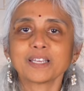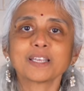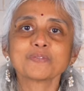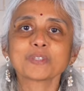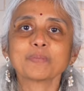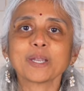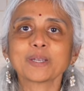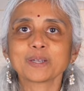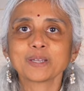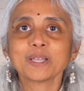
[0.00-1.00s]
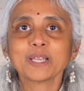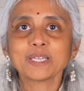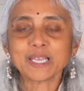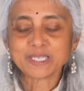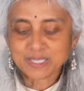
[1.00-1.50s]
it gives a better
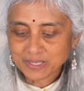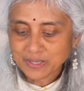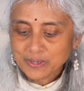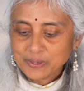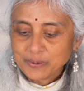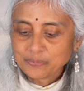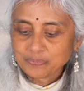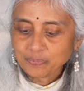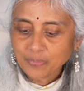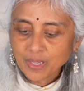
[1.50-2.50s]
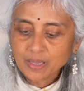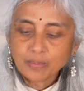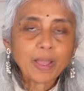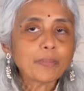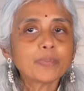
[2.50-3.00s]
taste. And
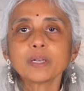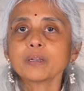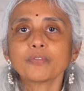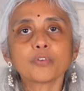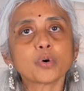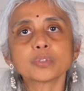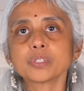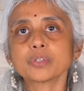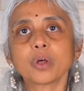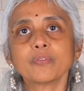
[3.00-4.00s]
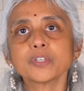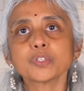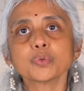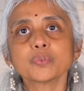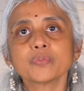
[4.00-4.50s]
the pepper, of course, is always
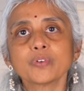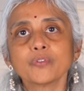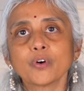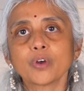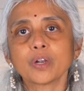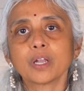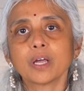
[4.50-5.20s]
useful for